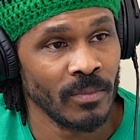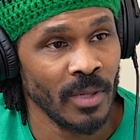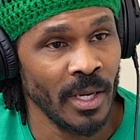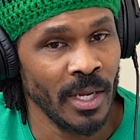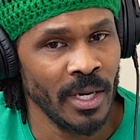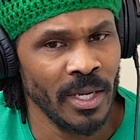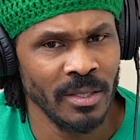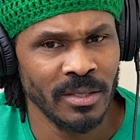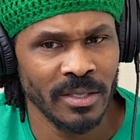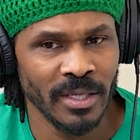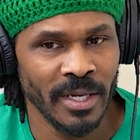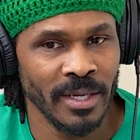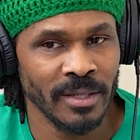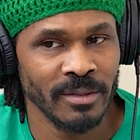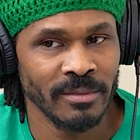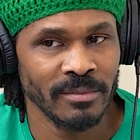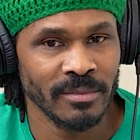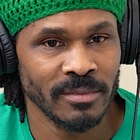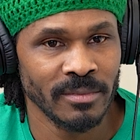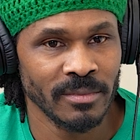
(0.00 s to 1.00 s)
And he
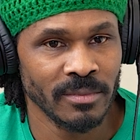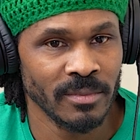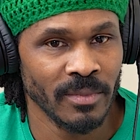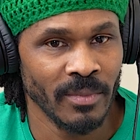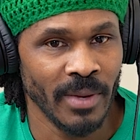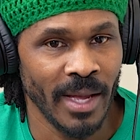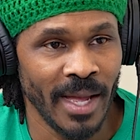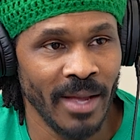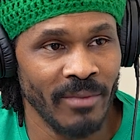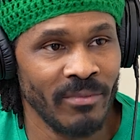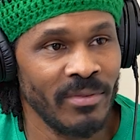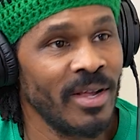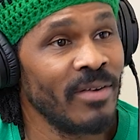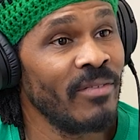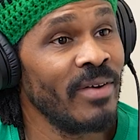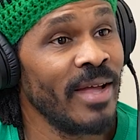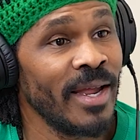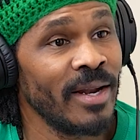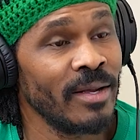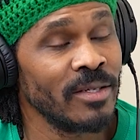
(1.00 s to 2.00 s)
said, I've
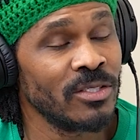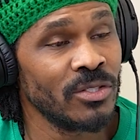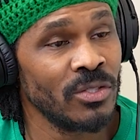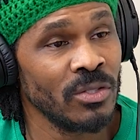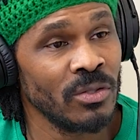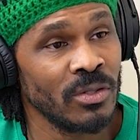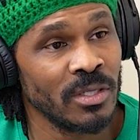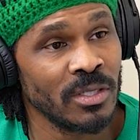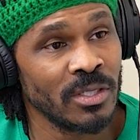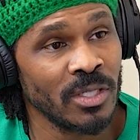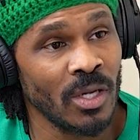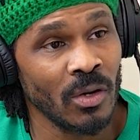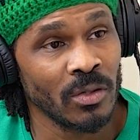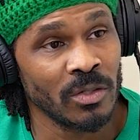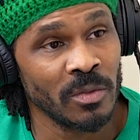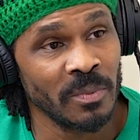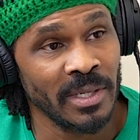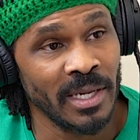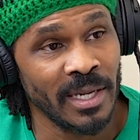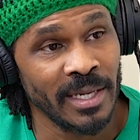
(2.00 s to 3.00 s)
never had a student
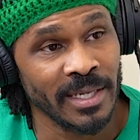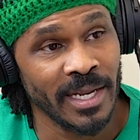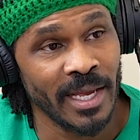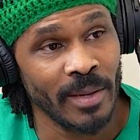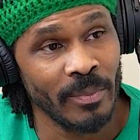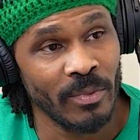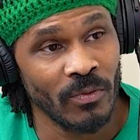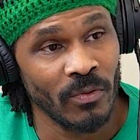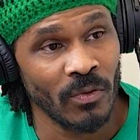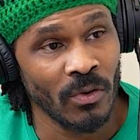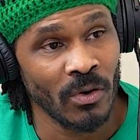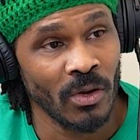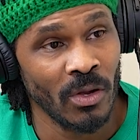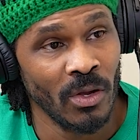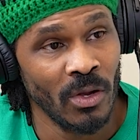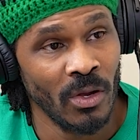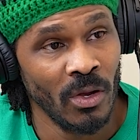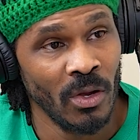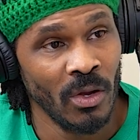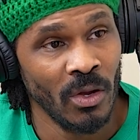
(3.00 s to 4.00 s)
talk to me like that before.
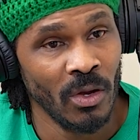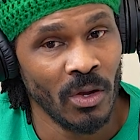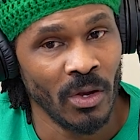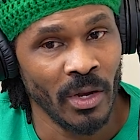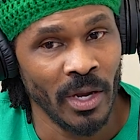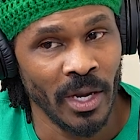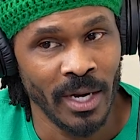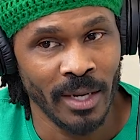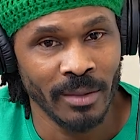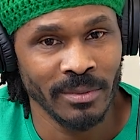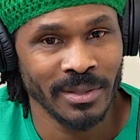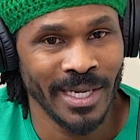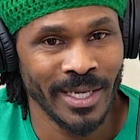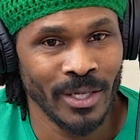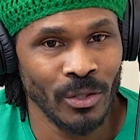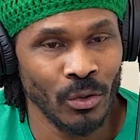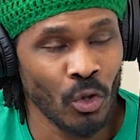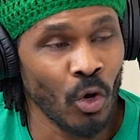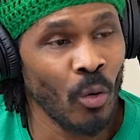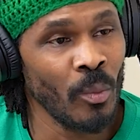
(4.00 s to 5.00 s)
And I was like,
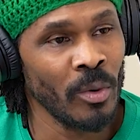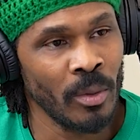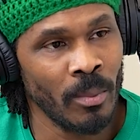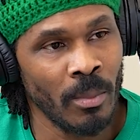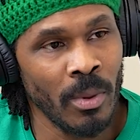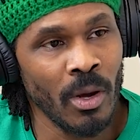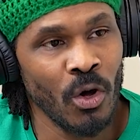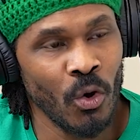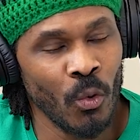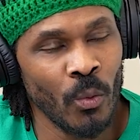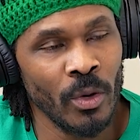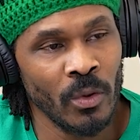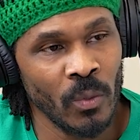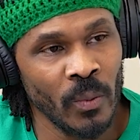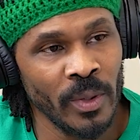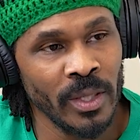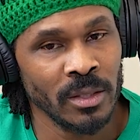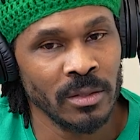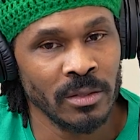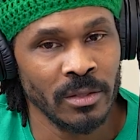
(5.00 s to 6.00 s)
you throw me the ball, we'll
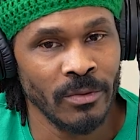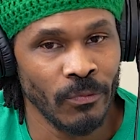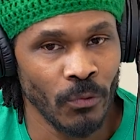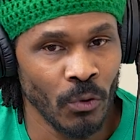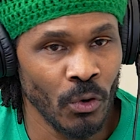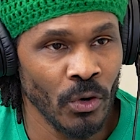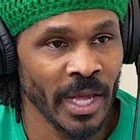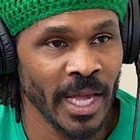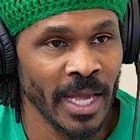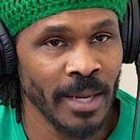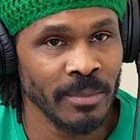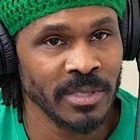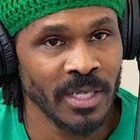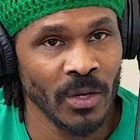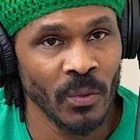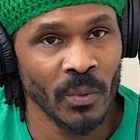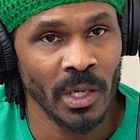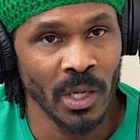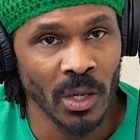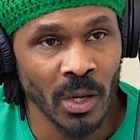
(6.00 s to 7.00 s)
win. The four games
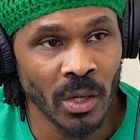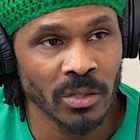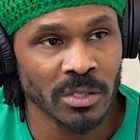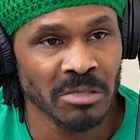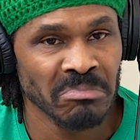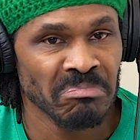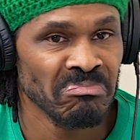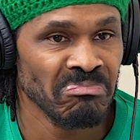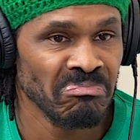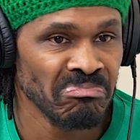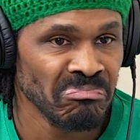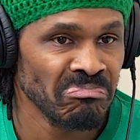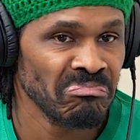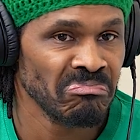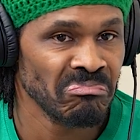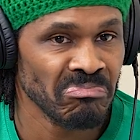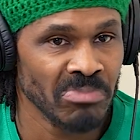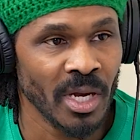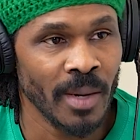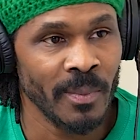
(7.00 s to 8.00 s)
that we lost,
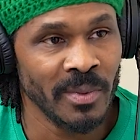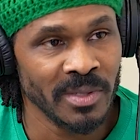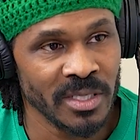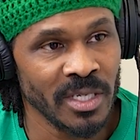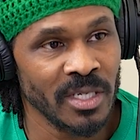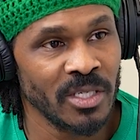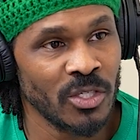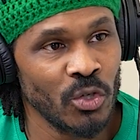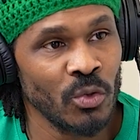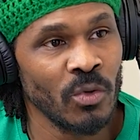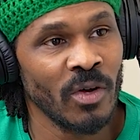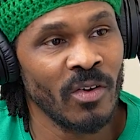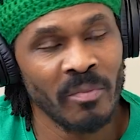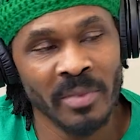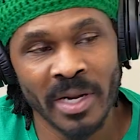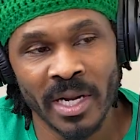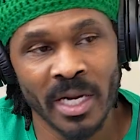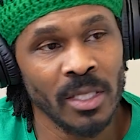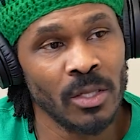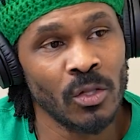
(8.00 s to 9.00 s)
I'm gonna say two of
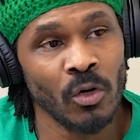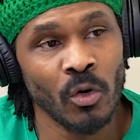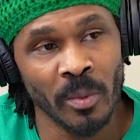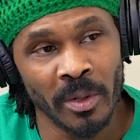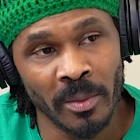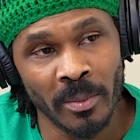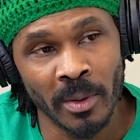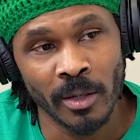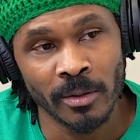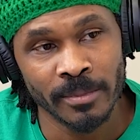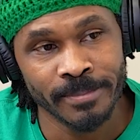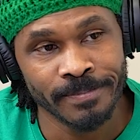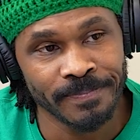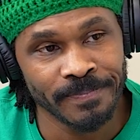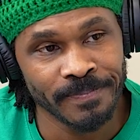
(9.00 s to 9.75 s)
them they didn't throw me the ball.